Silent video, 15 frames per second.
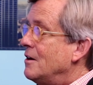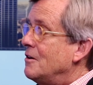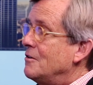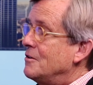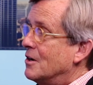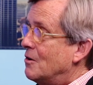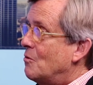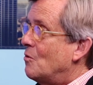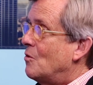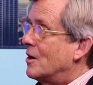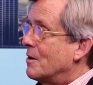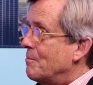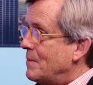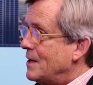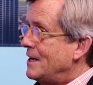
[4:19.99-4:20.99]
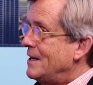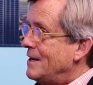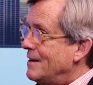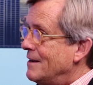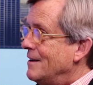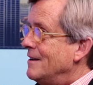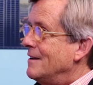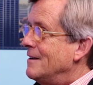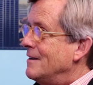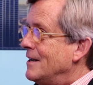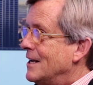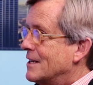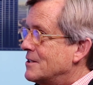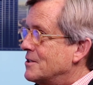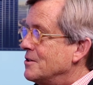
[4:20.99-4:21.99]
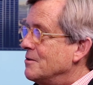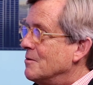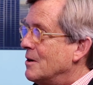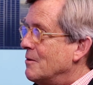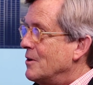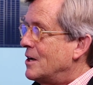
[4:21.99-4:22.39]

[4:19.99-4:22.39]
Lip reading: who don't want to be next to what